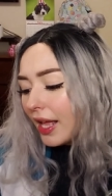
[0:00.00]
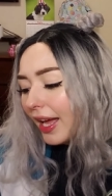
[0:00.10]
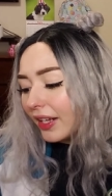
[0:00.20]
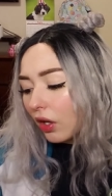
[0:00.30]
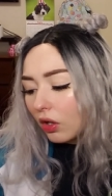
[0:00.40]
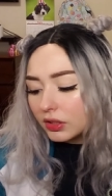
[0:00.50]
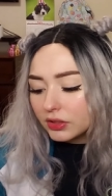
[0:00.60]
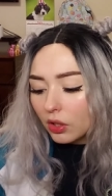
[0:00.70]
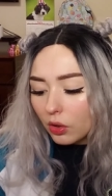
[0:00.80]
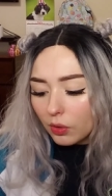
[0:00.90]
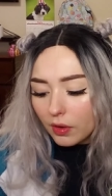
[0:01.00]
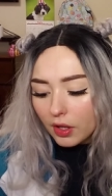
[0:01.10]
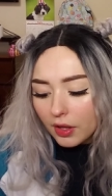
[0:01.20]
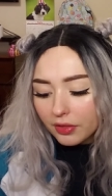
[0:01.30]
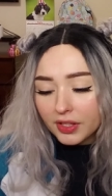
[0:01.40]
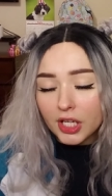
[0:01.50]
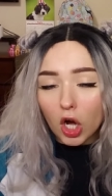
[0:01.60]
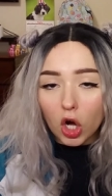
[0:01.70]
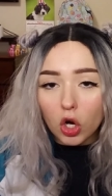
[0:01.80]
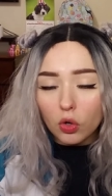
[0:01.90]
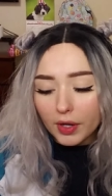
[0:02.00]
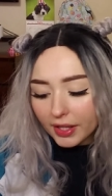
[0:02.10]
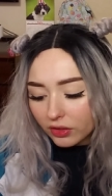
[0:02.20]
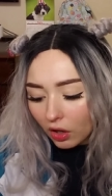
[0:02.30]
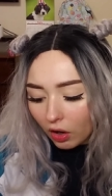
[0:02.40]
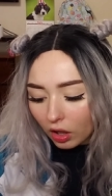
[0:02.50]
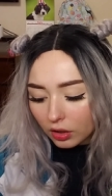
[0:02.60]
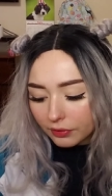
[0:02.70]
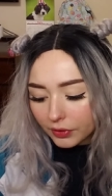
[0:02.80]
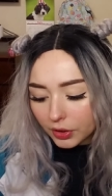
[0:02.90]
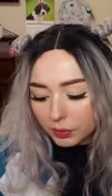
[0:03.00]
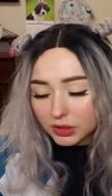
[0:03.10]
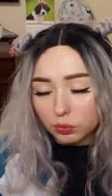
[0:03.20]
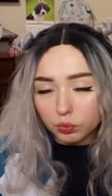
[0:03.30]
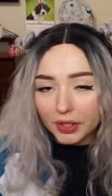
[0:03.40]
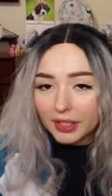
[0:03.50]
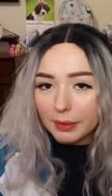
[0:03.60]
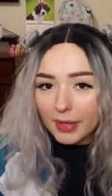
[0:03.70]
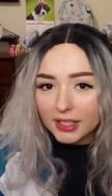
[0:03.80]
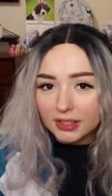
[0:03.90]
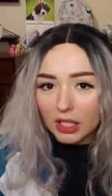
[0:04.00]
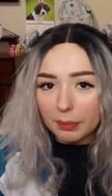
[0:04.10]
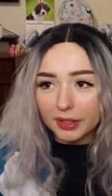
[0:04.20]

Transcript: And also, the O in the Oliver was really messed up.